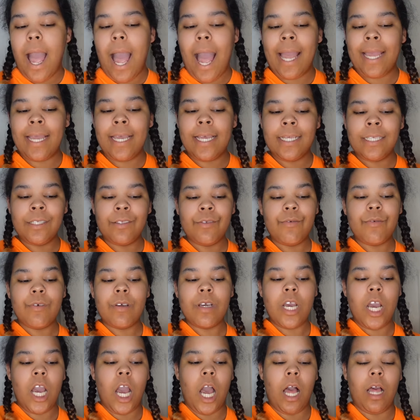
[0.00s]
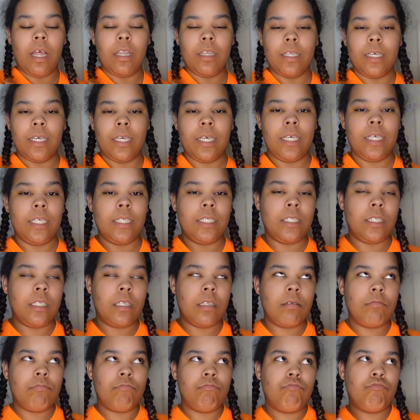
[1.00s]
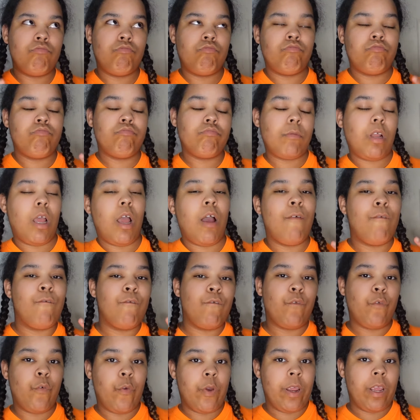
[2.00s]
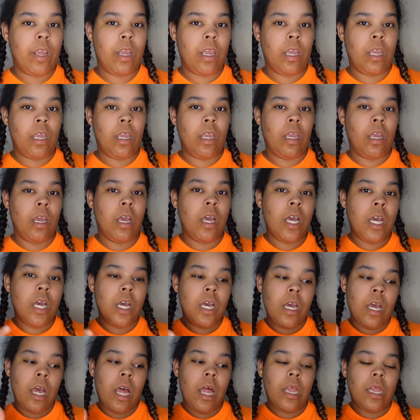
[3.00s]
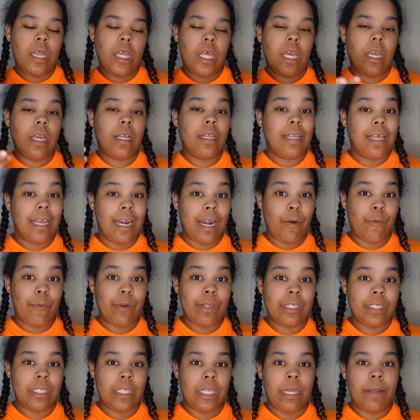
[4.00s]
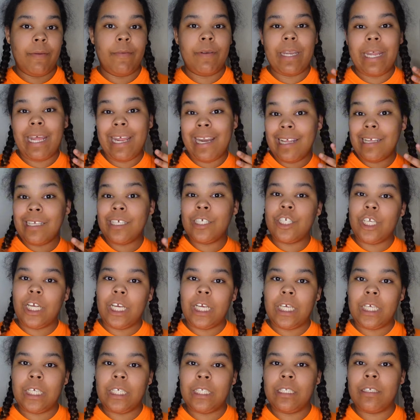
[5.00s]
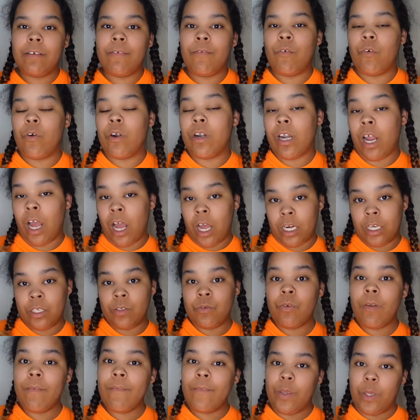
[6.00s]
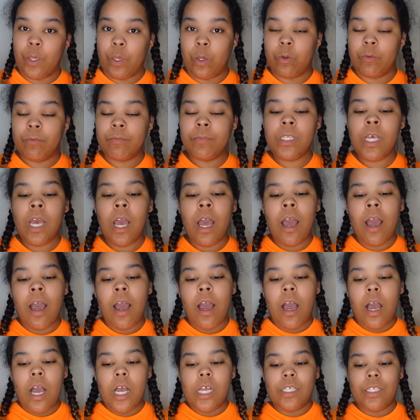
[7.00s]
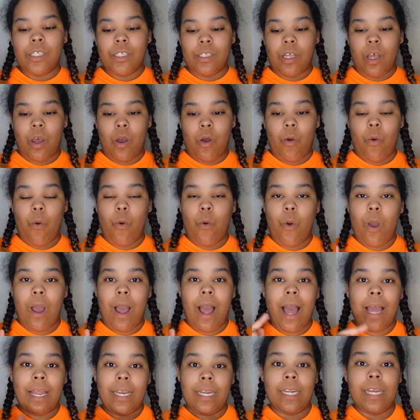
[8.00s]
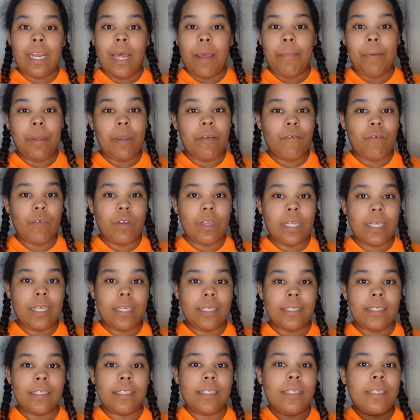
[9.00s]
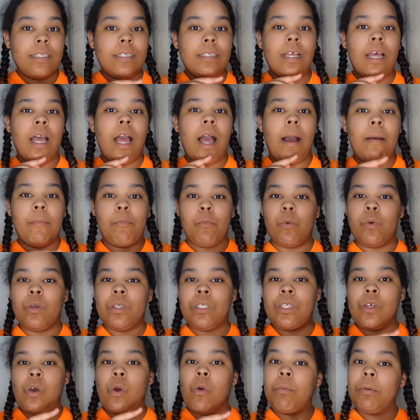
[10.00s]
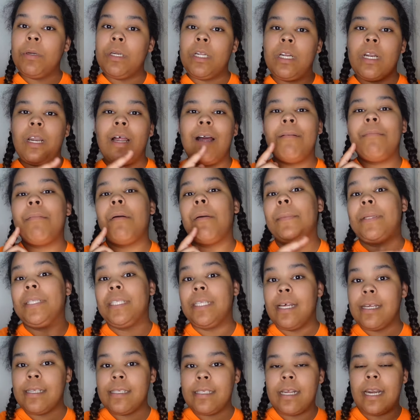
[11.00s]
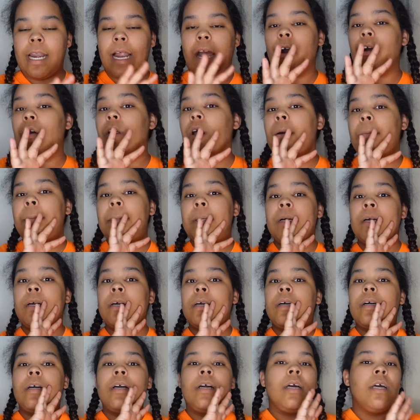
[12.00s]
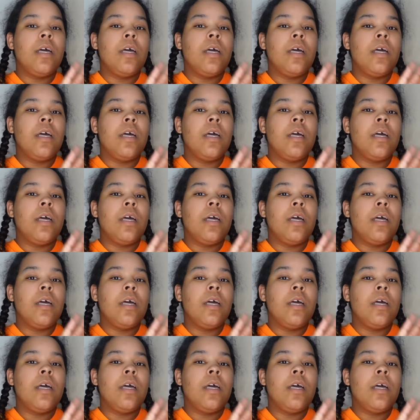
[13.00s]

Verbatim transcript: i guess we can call it a free thing that i received in exchange for an honest review so i did not pay for this i'm going to open it up i'm gonna test it out i'm gonna